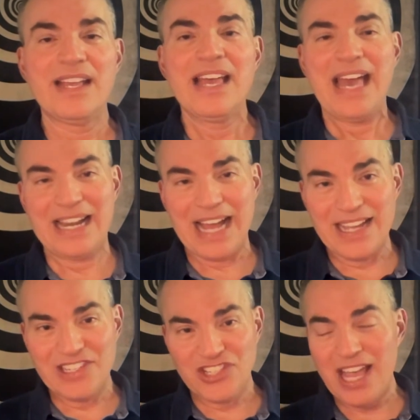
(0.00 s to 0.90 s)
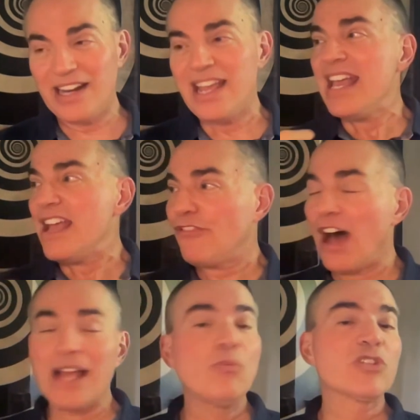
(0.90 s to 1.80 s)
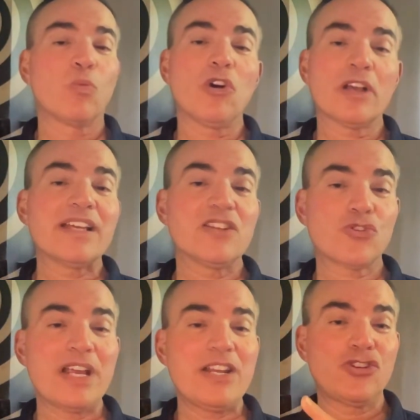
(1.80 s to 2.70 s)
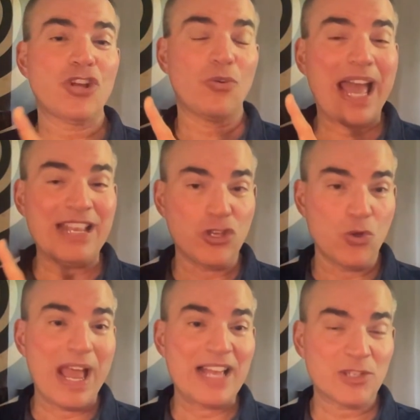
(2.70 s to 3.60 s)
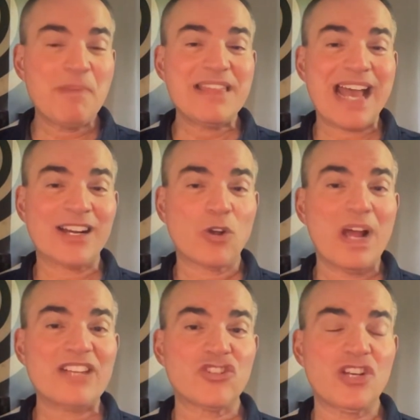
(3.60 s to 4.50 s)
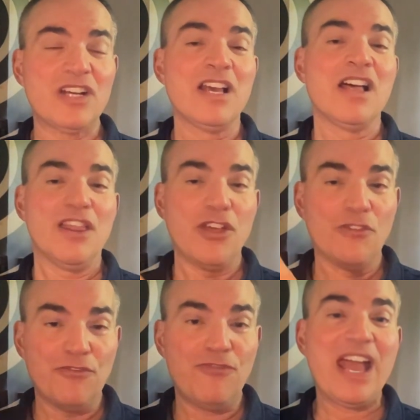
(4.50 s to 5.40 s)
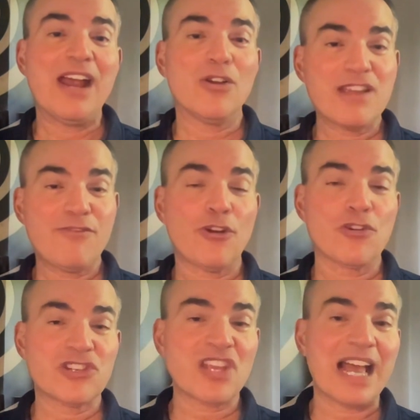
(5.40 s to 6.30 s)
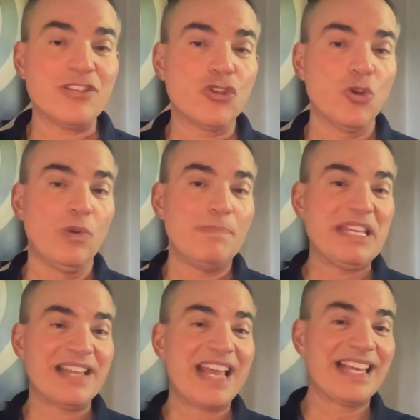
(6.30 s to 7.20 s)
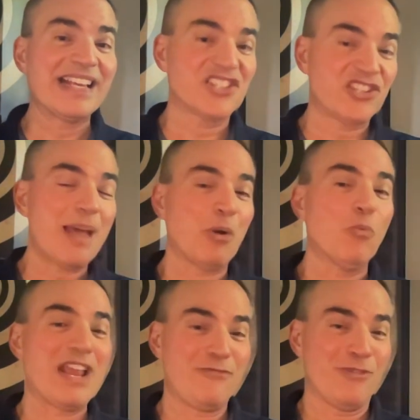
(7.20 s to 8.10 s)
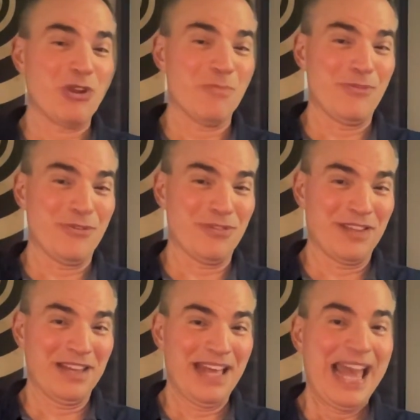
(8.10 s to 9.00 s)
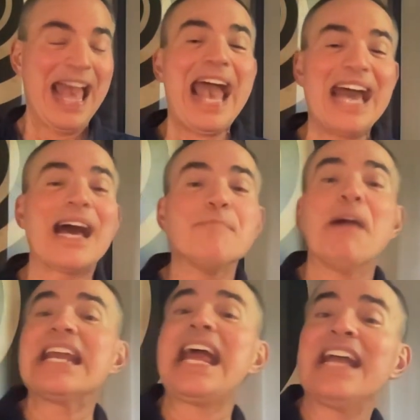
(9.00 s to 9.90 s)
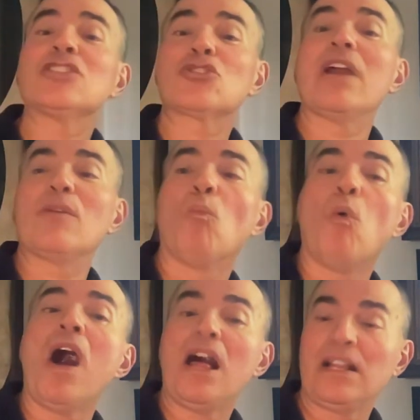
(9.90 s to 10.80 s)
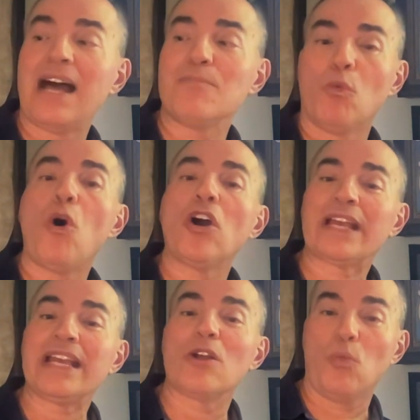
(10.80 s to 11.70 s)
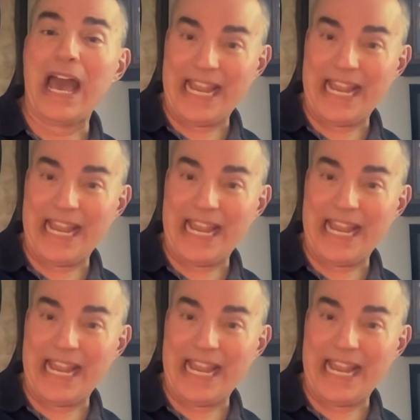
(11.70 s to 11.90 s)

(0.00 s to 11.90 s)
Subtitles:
And I said, if I was walking a trade show and you asked me that question, the very first thing I do would be taking a step away from your booth. And I might answer it while I'm walking away.